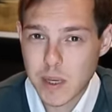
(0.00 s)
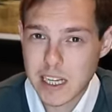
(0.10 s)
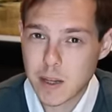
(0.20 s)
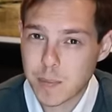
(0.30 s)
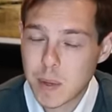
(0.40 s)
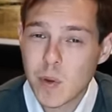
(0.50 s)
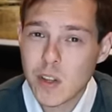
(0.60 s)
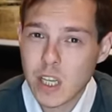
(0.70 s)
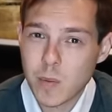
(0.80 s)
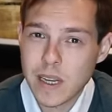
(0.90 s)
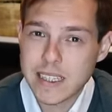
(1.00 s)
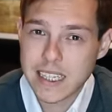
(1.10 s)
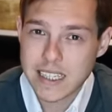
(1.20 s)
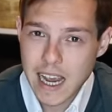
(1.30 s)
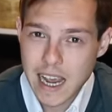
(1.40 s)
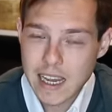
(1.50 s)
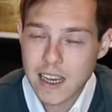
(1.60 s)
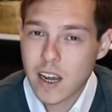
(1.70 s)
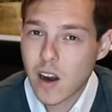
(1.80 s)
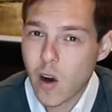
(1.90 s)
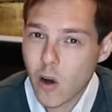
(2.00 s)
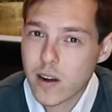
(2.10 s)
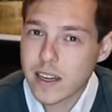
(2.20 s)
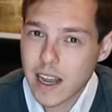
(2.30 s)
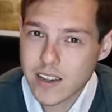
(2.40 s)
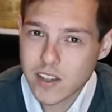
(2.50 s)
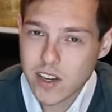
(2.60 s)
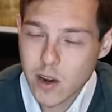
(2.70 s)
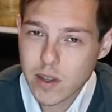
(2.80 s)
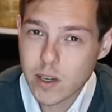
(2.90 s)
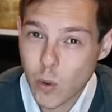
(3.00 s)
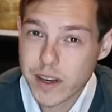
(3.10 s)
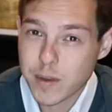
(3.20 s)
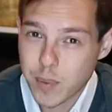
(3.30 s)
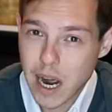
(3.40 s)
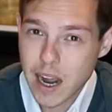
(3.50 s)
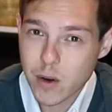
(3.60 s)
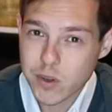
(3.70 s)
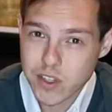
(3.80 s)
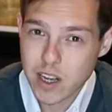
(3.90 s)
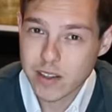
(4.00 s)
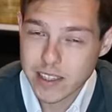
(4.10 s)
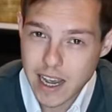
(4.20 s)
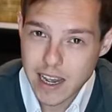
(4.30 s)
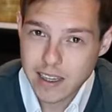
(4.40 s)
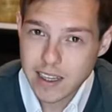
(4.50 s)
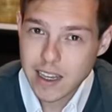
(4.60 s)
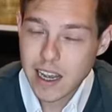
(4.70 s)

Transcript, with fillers: meaning the people that you meet today aren't necessarily going to buy or sell today.